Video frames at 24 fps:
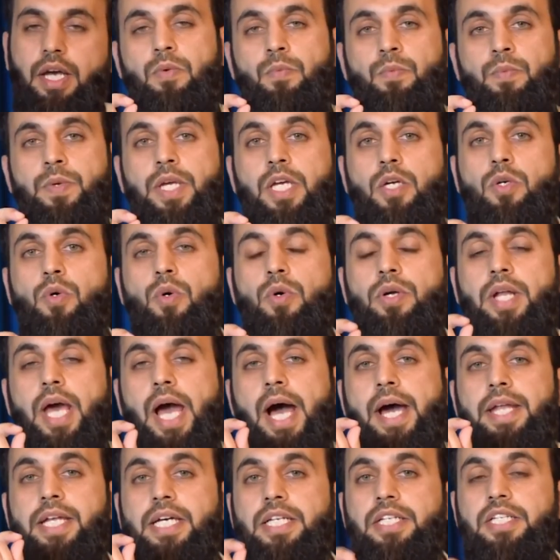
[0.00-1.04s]
We could
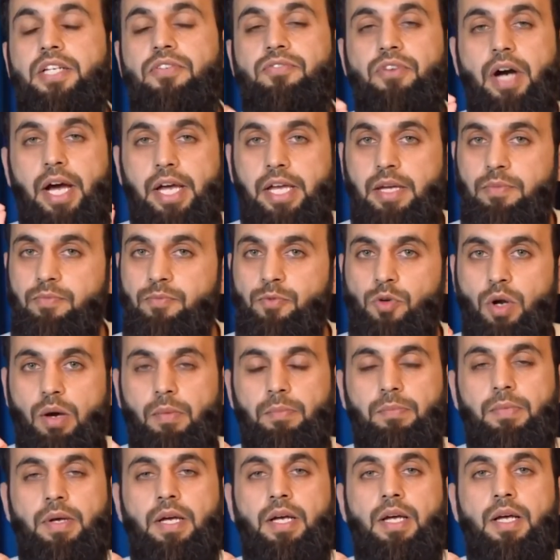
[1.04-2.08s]
identify him
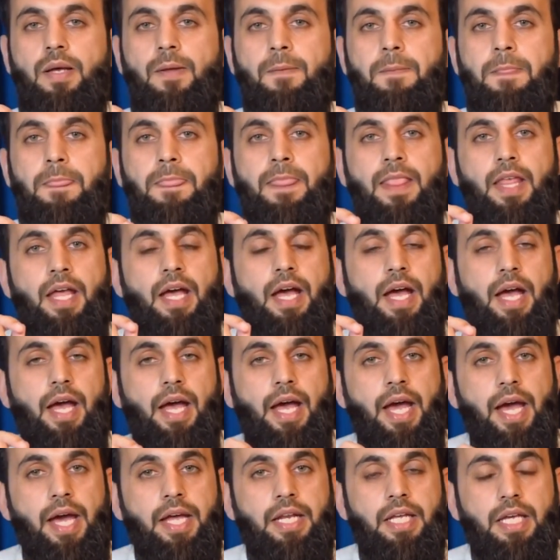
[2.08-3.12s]
from.
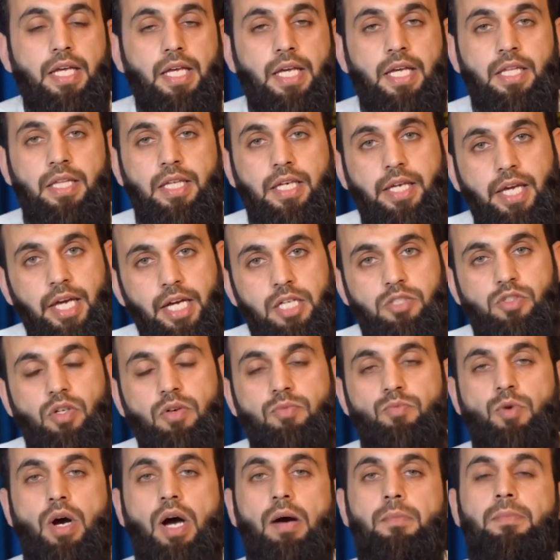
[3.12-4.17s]
And in the case
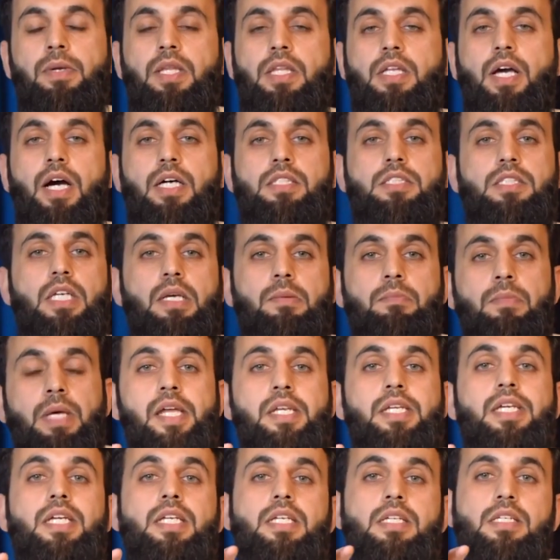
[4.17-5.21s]
of Muhammad
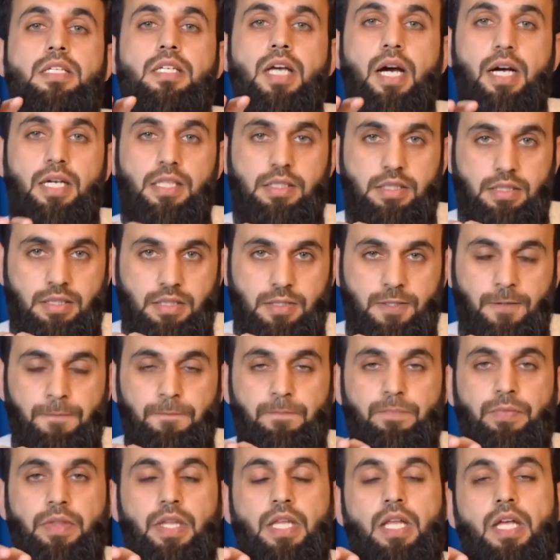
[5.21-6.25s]
Qasim, he does
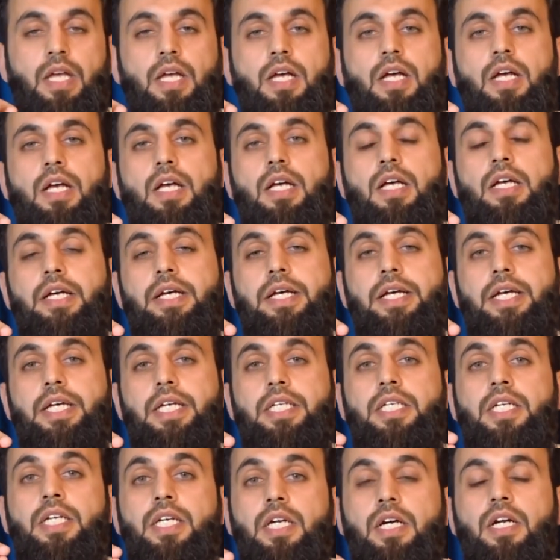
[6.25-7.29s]

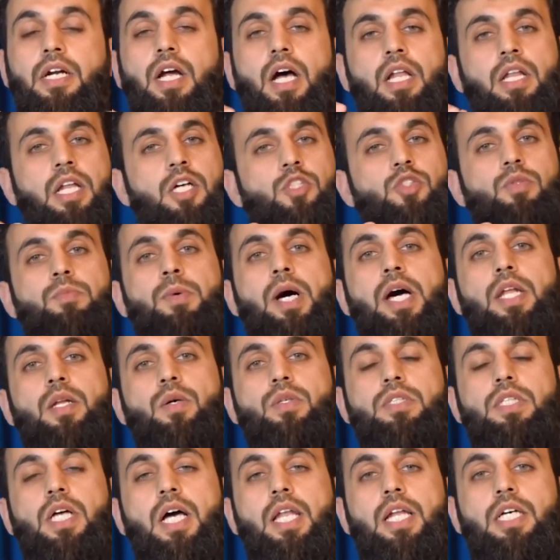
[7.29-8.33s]
hear Allah
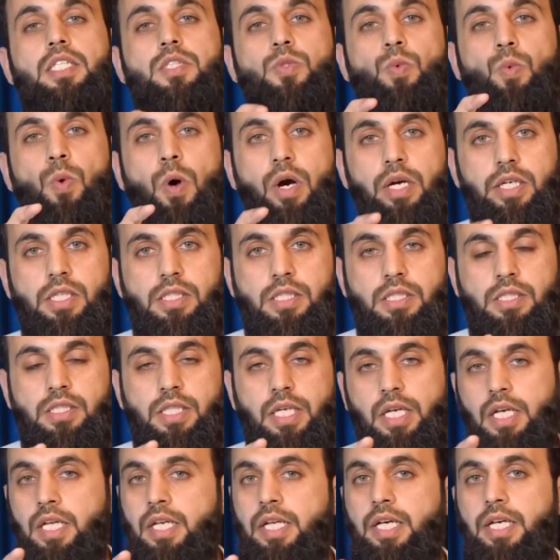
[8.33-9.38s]
subhanahu wa ta'ala's
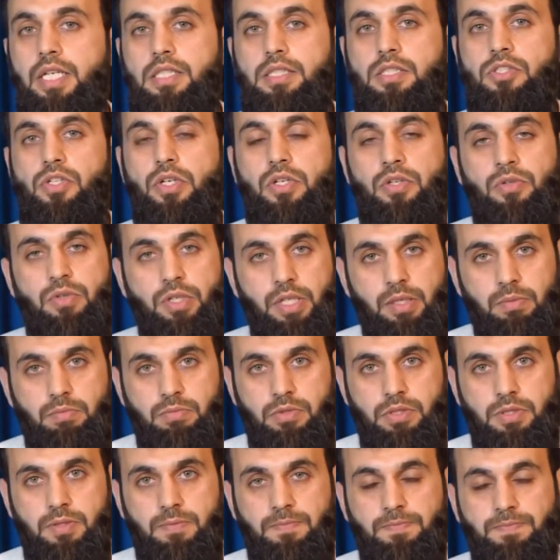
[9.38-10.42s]
voice in his
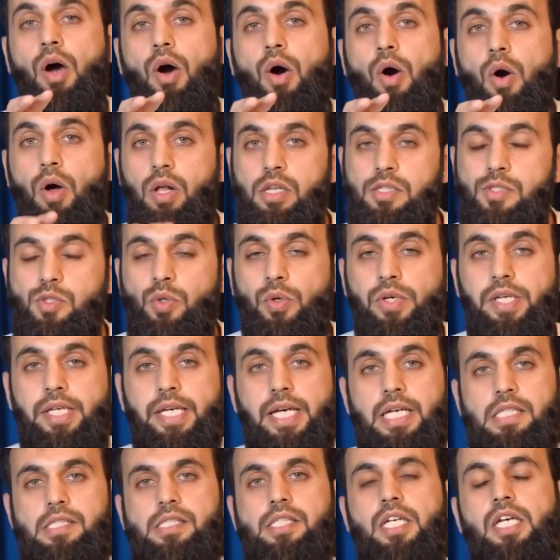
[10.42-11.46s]
dreams. Also,
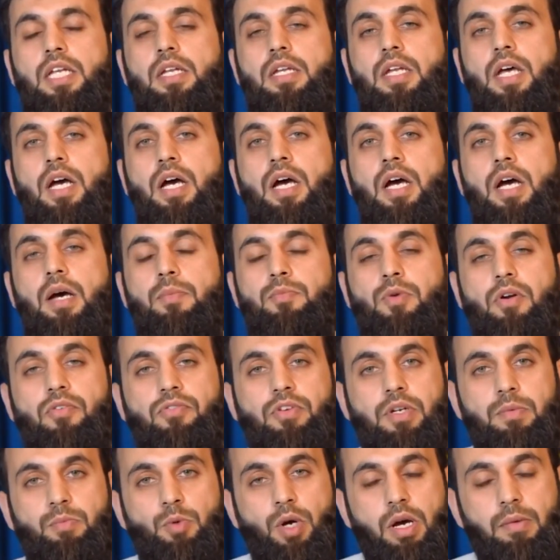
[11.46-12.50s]
he has seen
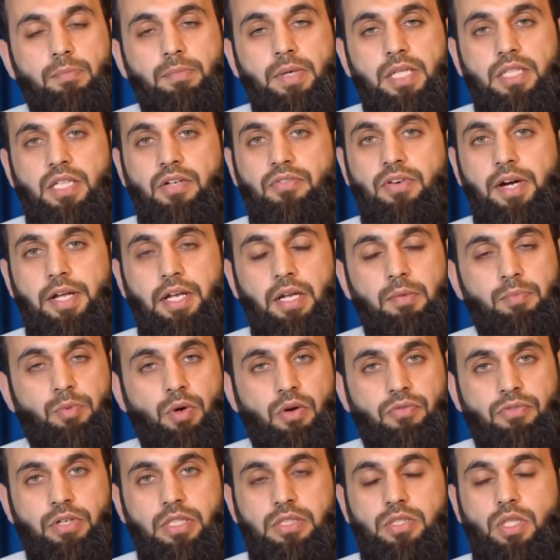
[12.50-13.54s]
Prophet Muhammad, the final
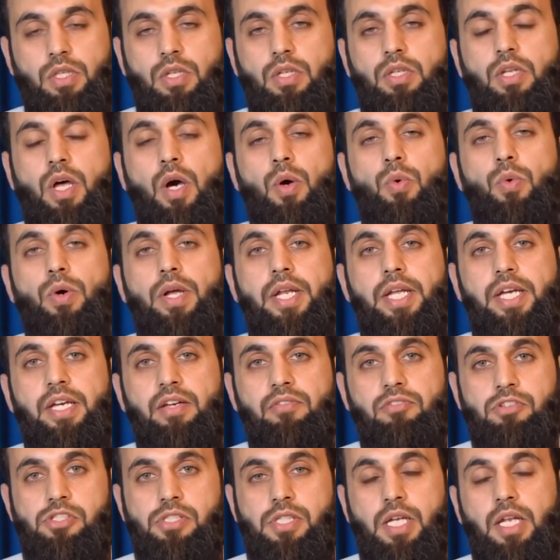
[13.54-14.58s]
Prophet sallallahu
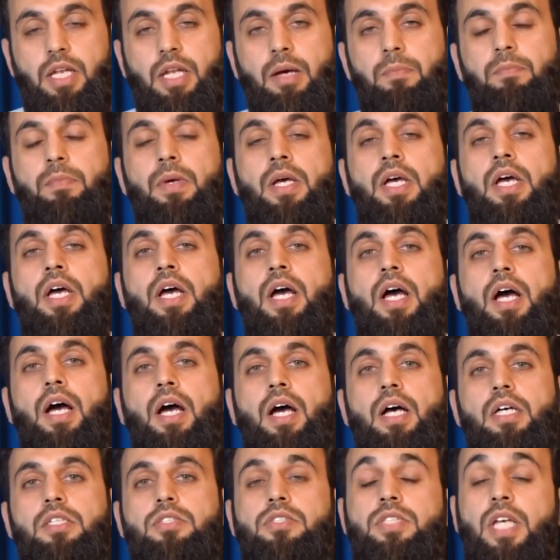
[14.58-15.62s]
alaihi wasallam,
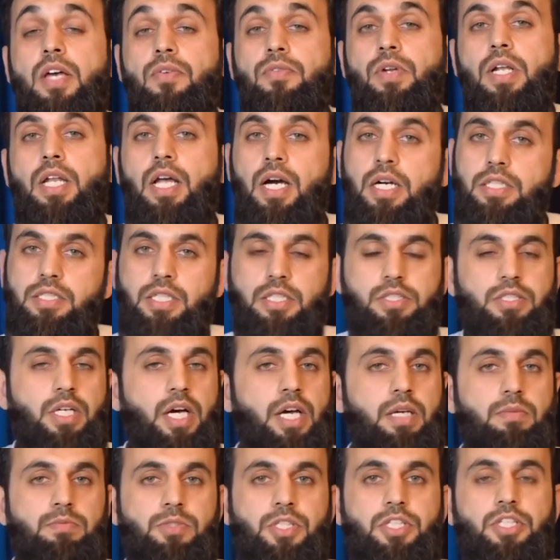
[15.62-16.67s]
several hundred
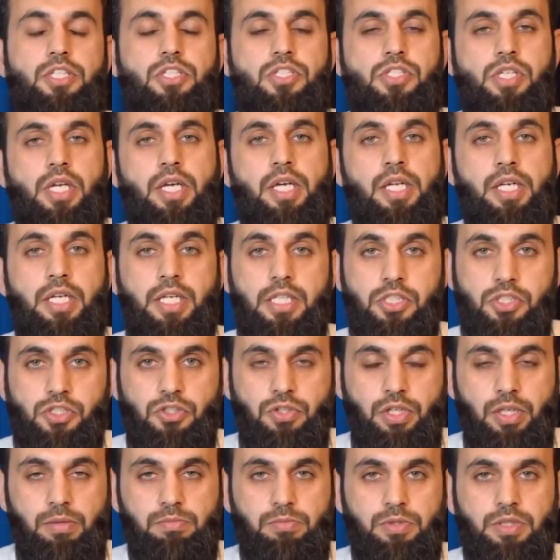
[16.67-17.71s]
times in his
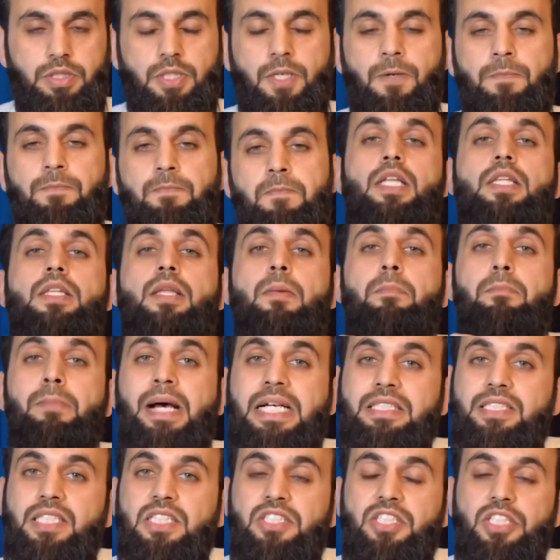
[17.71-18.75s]
dreams. The
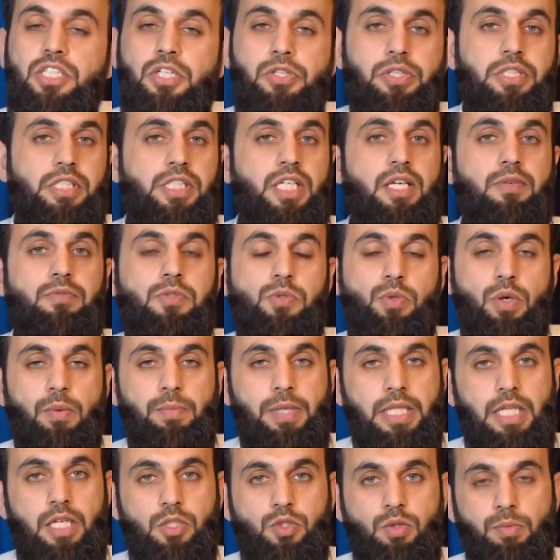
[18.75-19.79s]
message he receives
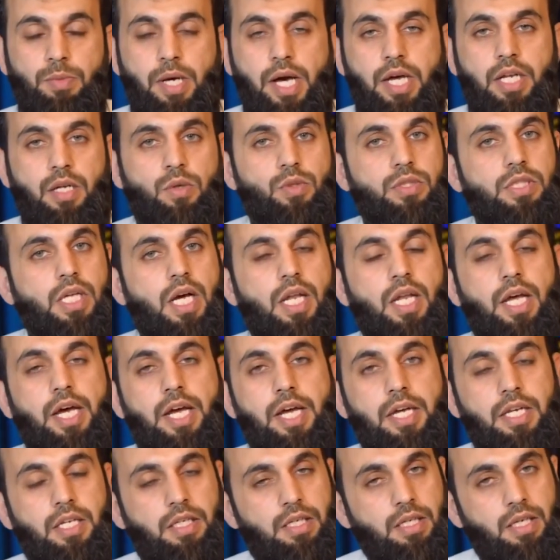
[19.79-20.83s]
from Allah subhanahu wa ta'ala
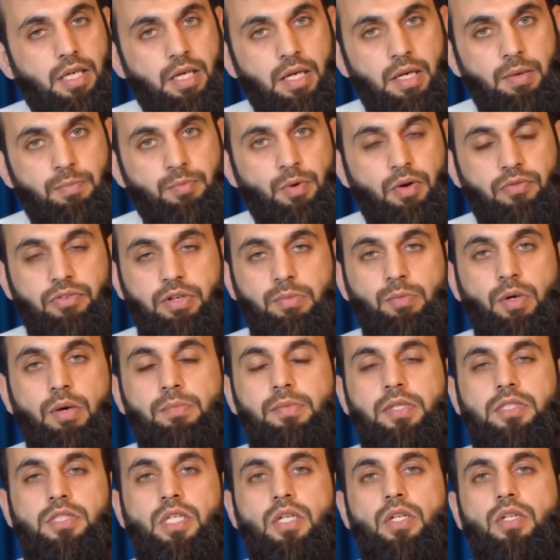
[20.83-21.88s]
and Prophet
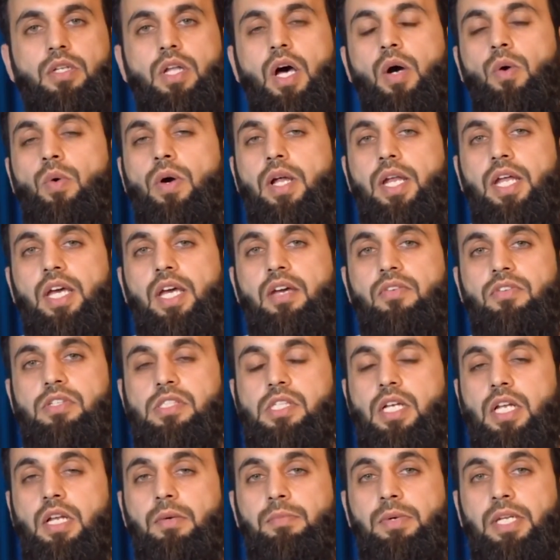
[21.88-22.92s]
Muhammad sallallahu alaihi
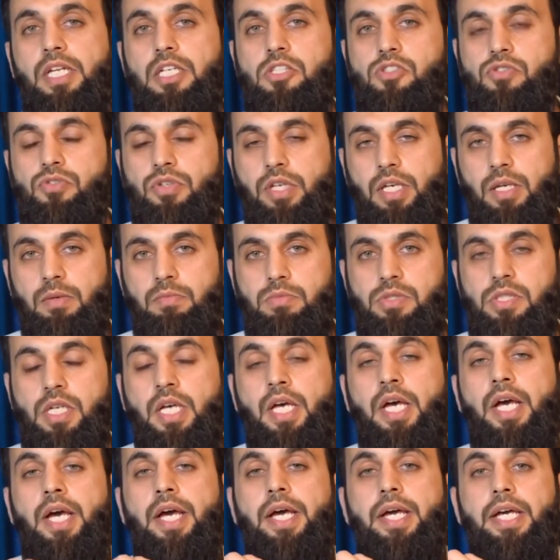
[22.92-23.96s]
wasallam in his dreams
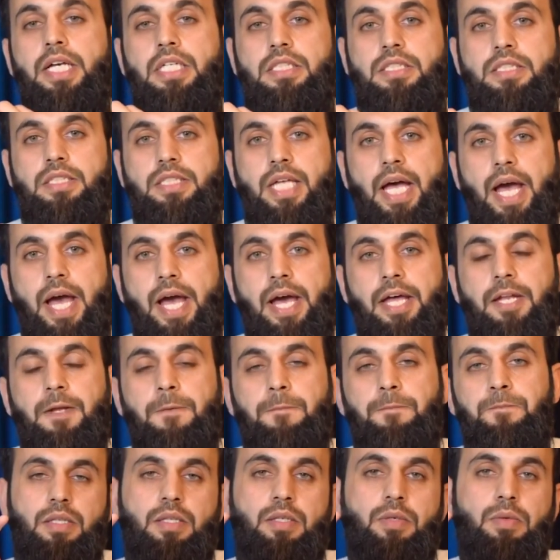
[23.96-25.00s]
is that
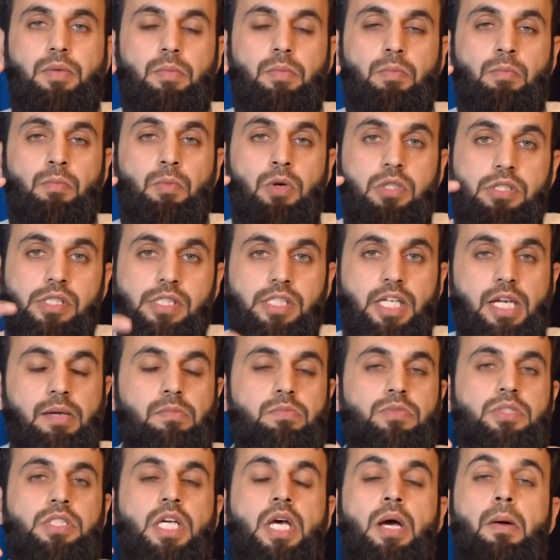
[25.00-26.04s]

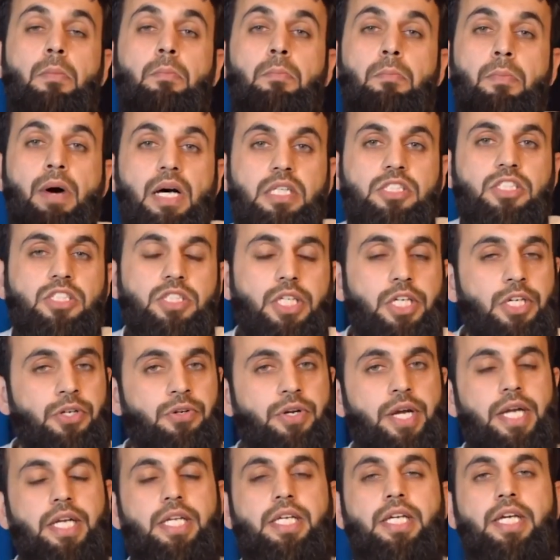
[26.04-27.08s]
Muslims must
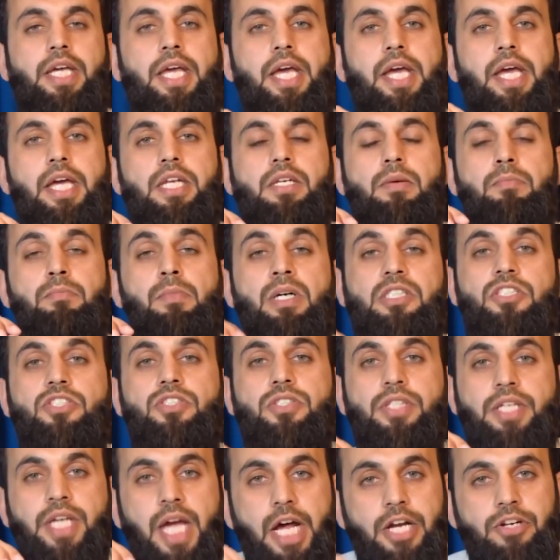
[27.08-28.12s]
eradicate,
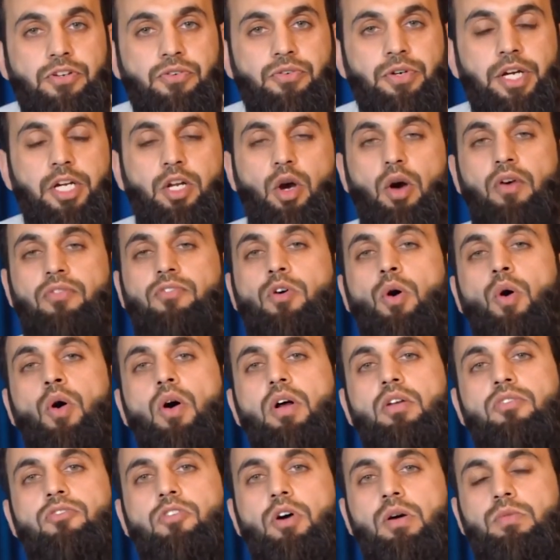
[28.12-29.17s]
must get rid of
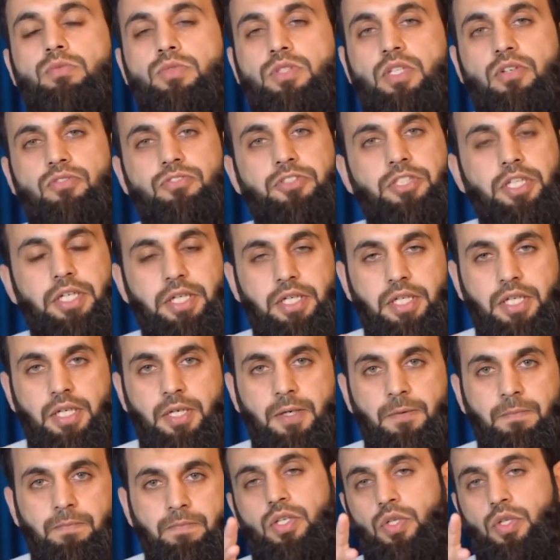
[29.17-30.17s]
all forms of shirk.